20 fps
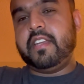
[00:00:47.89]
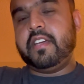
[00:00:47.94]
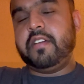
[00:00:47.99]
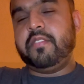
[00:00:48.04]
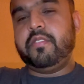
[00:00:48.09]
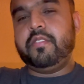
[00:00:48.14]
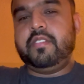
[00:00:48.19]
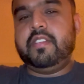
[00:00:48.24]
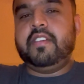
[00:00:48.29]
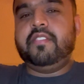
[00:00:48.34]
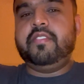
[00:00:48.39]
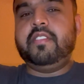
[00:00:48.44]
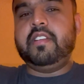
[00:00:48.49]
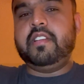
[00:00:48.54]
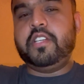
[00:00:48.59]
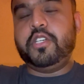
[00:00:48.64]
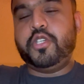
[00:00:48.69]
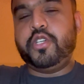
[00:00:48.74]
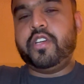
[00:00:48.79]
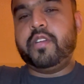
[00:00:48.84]
I would
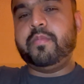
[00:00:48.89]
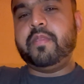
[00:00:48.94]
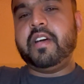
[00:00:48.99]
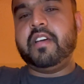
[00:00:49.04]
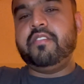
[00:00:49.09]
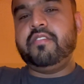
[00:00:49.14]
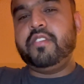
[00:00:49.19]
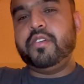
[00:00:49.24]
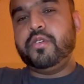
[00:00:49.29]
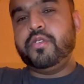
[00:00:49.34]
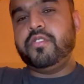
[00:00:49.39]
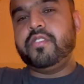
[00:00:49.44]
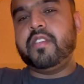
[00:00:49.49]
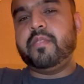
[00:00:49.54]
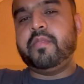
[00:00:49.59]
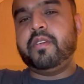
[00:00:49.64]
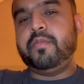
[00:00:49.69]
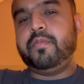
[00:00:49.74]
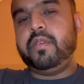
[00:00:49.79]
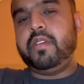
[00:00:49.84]
definitely share my views and
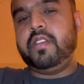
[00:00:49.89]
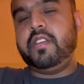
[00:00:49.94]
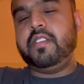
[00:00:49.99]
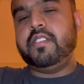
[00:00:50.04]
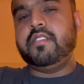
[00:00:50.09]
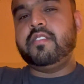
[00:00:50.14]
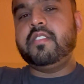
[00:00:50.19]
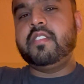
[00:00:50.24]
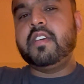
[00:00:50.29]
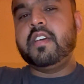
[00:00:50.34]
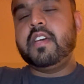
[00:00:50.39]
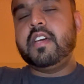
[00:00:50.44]
my opinions